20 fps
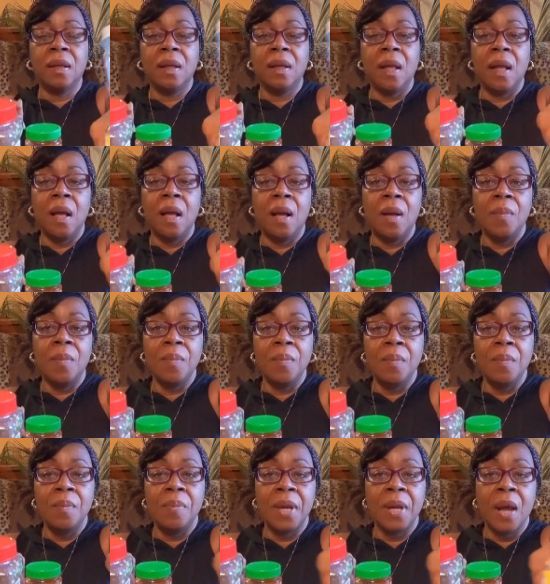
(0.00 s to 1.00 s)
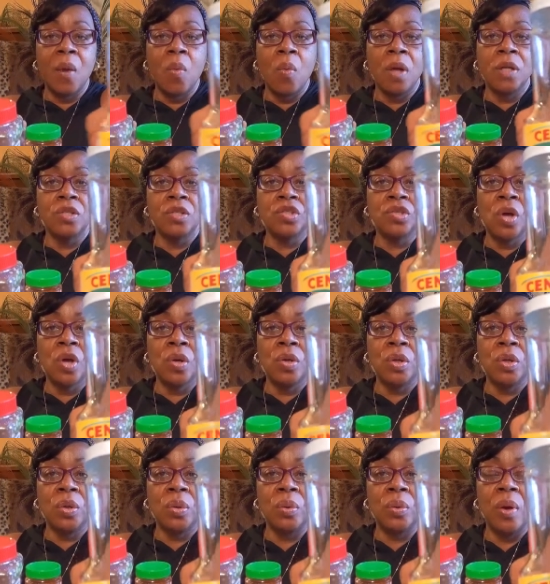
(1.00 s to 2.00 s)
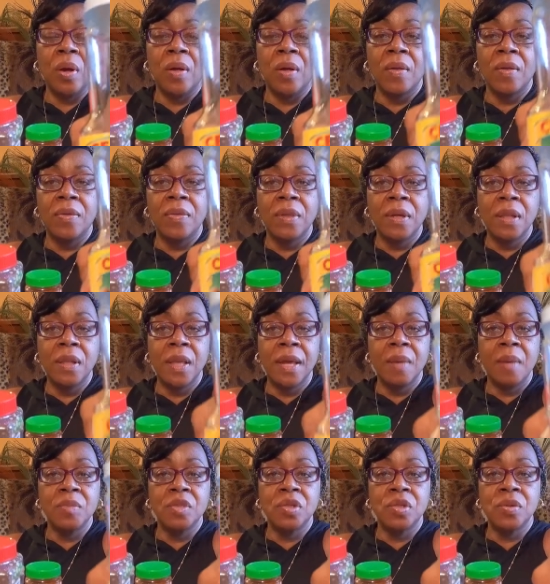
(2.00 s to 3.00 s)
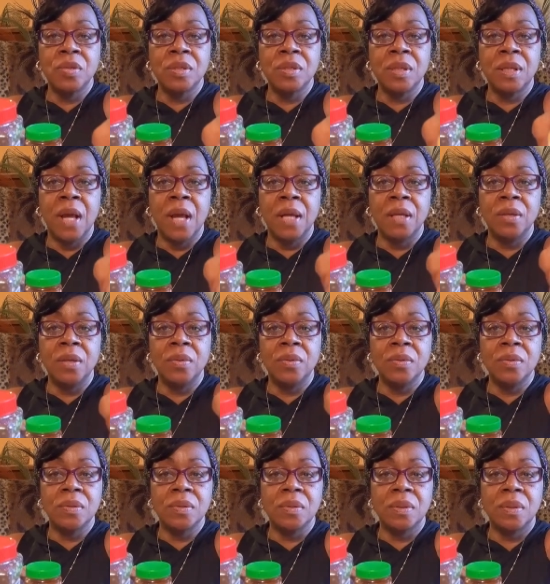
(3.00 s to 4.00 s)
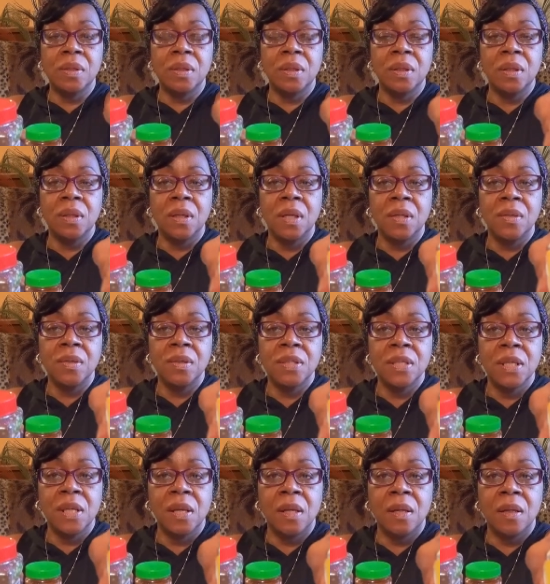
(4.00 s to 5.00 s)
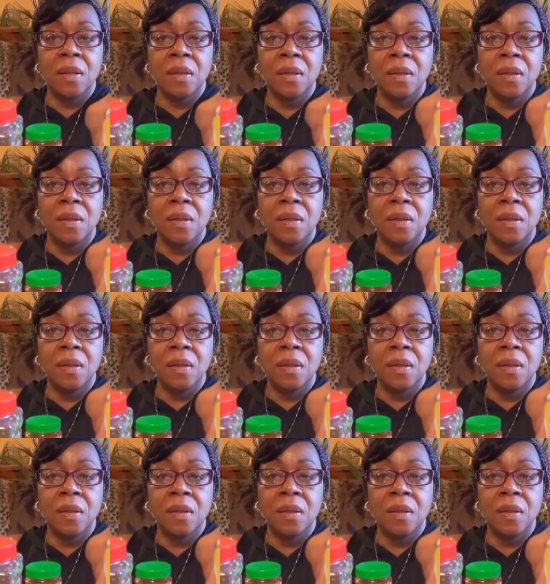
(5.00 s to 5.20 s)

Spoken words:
But I want to show you the clam juice that I use. Can you see it?